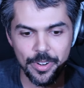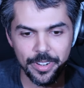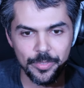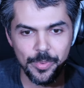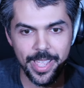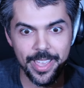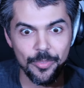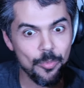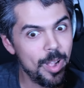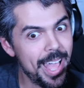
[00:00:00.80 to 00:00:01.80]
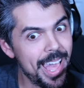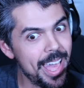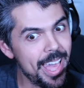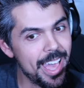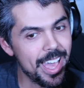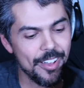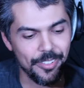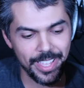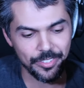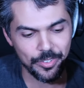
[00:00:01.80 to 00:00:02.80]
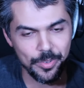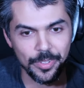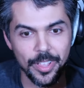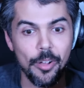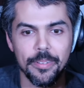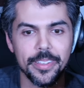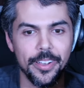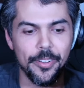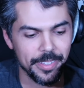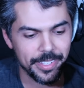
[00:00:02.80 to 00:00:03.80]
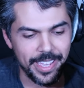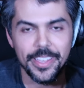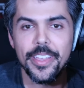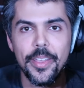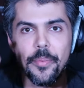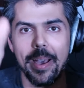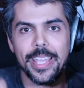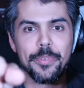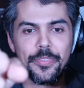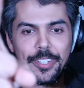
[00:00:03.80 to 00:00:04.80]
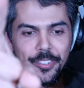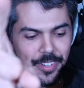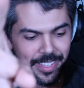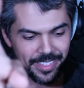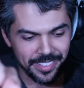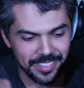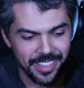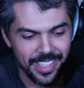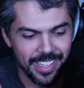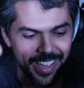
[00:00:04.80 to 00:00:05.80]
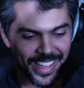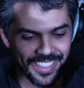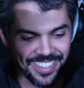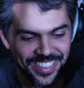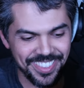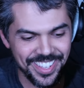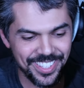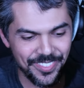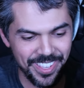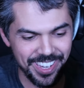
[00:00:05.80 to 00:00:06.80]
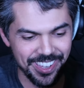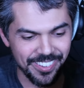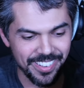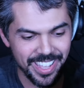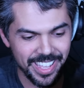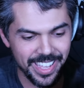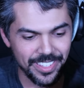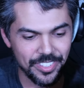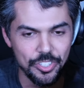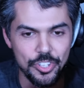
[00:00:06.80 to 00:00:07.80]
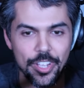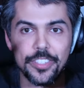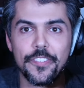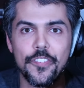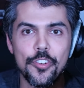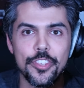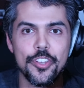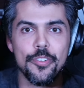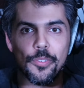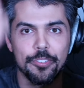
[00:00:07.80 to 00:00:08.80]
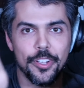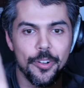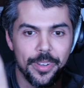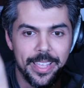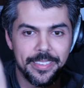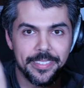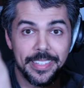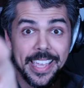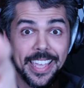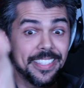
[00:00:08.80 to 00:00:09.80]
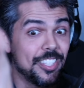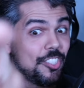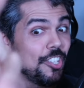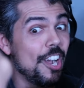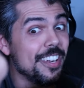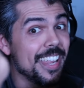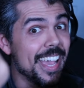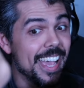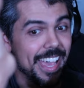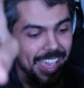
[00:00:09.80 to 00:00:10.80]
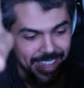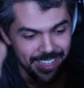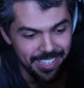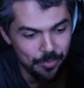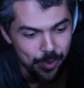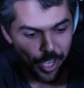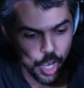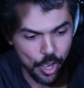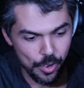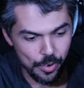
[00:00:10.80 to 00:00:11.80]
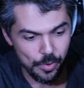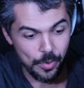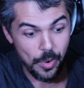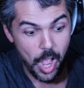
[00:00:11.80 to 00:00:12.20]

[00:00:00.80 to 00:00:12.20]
works well. Wow, that's cool. Oh. Oh, okay. My name is Victor Fernandez, and this video is just for you. So let's get started. Here we go.